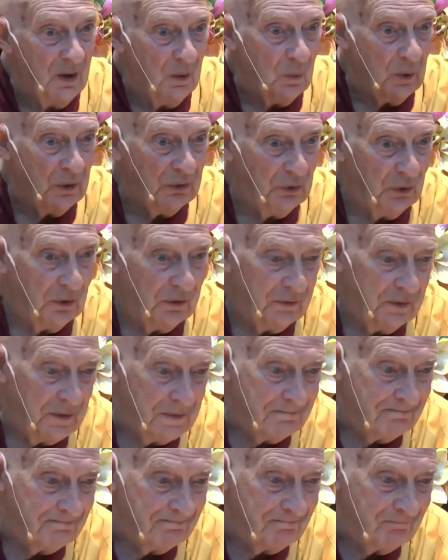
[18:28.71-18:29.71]
we sort of
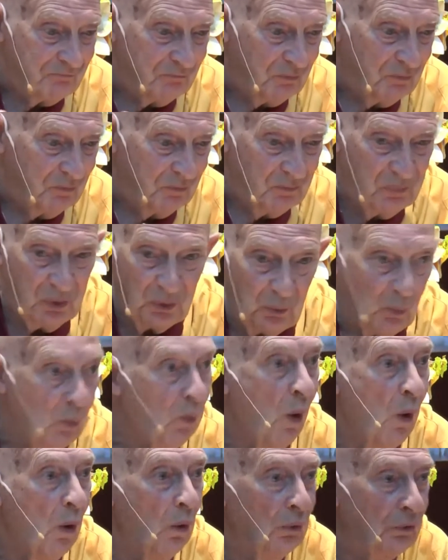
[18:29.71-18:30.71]
put
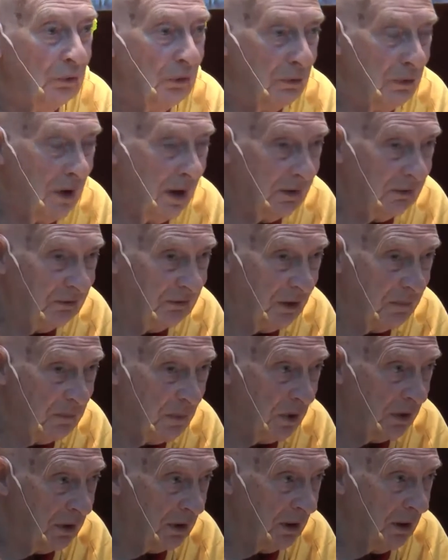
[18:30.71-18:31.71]
walls around
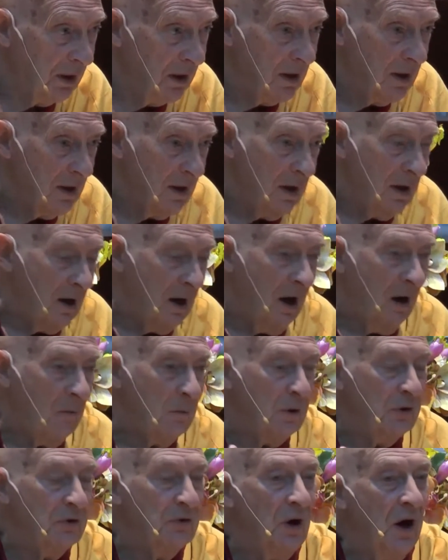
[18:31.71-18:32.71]
somebody and
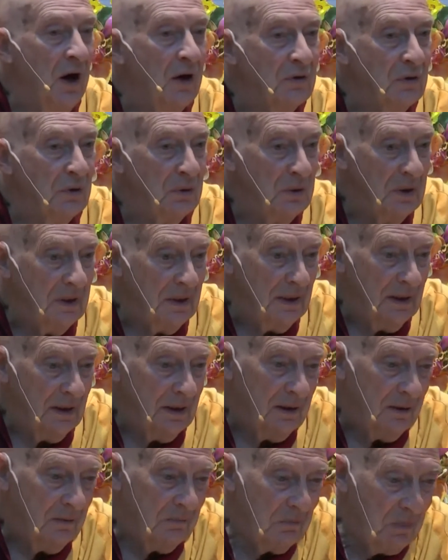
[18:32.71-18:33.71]
we try to
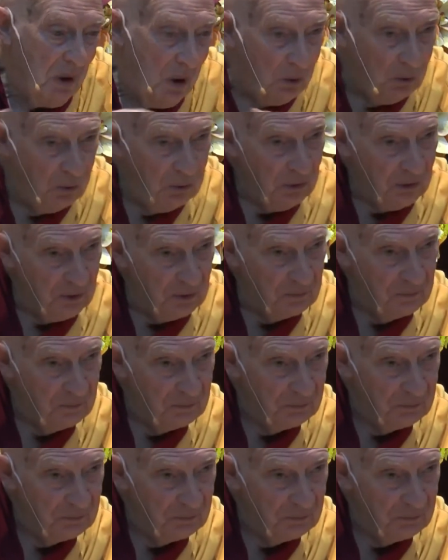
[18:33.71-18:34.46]
mold them